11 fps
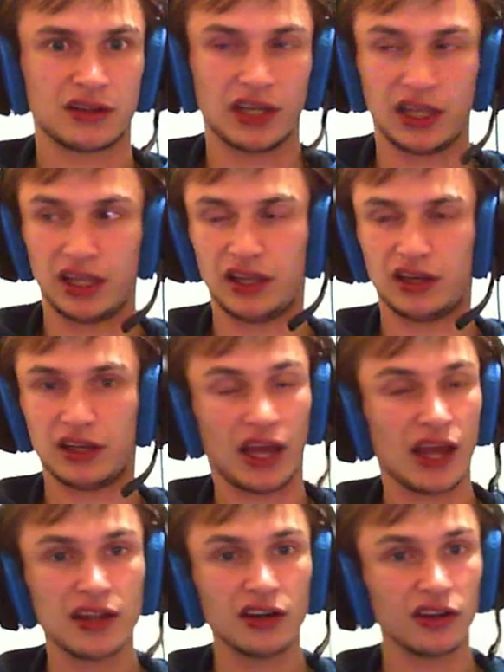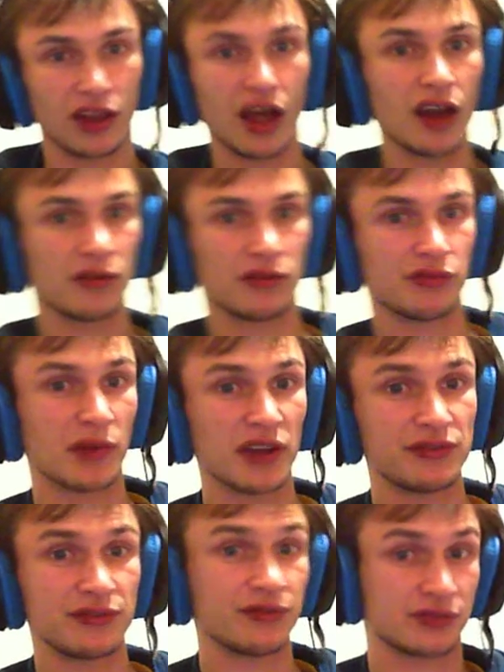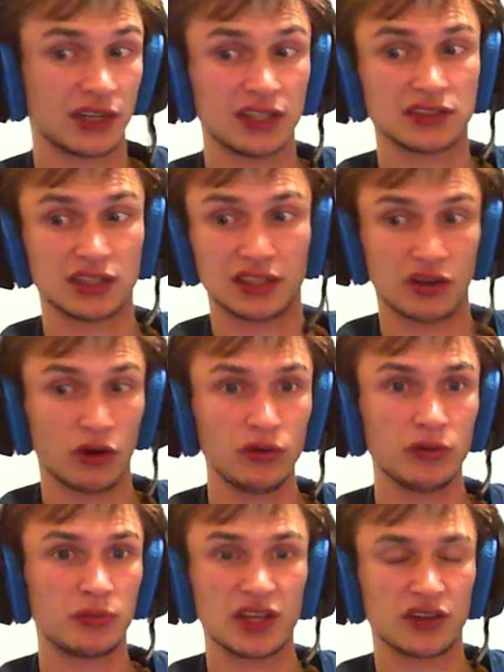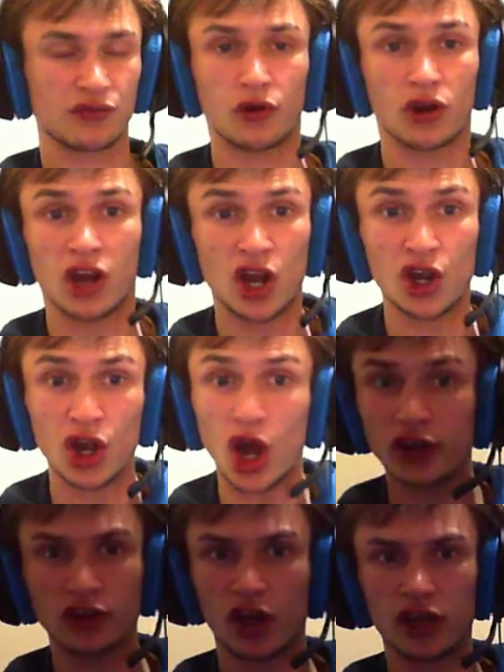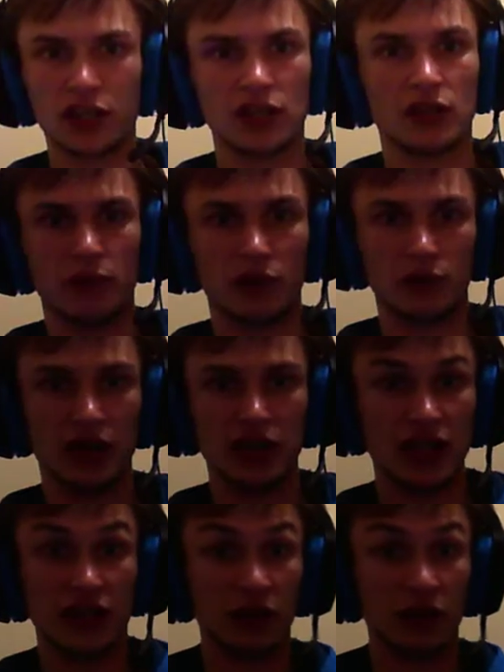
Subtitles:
And I hear a lot of my friends that own a PS4 not talking about Red Dead.